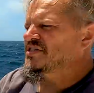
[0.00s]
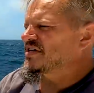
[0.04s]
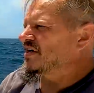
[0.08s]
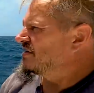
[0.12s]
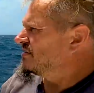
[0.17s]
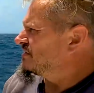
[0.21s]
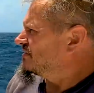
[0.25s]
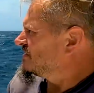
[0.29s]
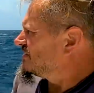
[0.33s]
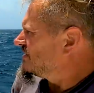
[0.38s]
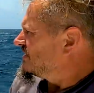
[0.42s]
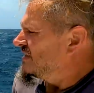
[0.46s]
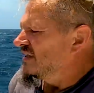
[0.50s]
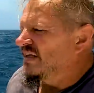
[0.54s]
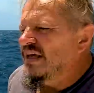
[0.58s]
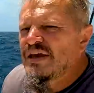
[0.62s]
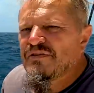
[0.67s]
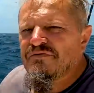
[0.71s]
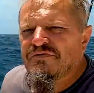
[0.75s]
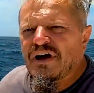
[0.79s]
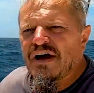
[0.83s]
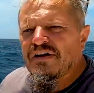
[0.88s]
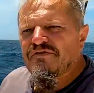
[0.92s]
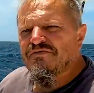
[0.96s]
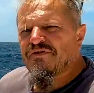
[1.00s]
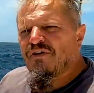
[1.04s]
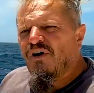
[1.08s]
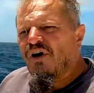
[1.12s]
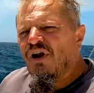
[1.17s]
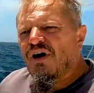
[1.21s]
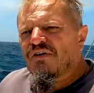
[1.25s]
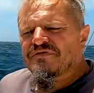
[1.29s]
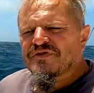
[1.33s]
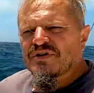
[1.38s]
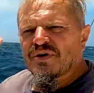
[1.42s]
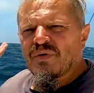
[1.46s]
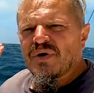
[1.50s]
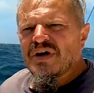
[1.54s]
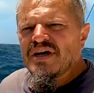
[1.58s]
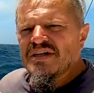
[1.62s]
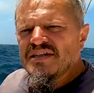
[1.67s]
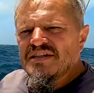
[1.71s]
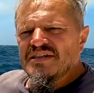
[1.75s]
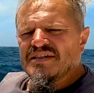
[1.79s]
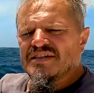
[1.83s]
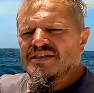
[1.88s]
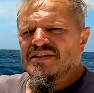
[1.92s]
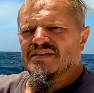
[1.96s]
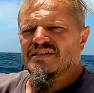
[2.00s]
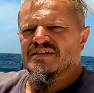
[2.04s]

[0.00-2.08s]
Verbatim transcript: so if I fall off the wind,